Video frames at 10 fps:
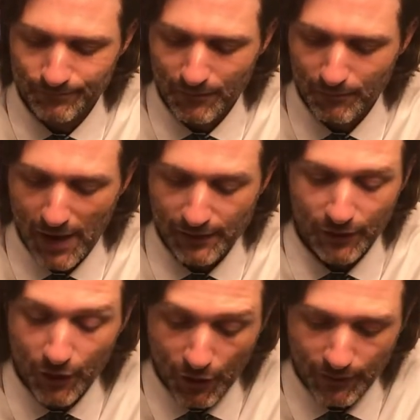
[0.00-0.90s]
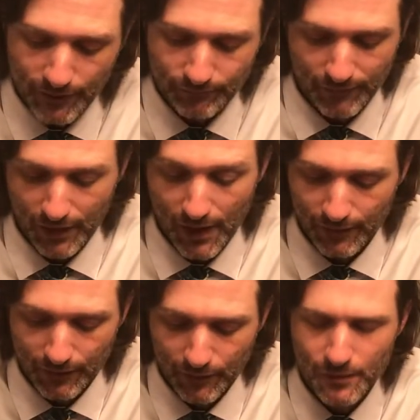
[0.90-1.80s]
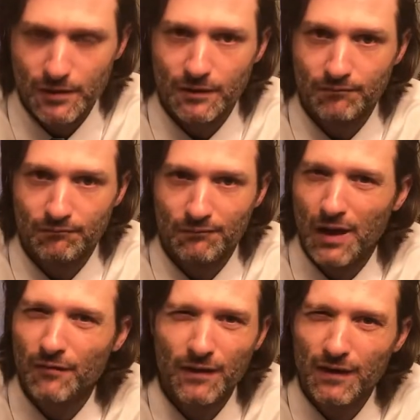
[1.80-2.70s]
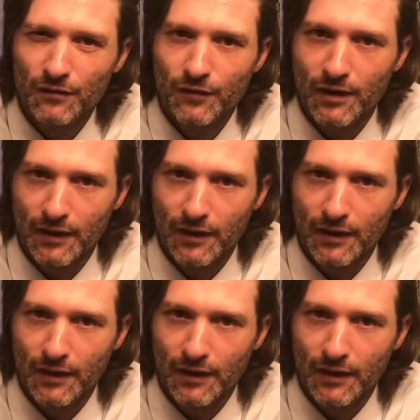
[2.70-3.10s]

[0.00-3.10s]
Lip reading: Magna Carta and the Constitution, everything's fine.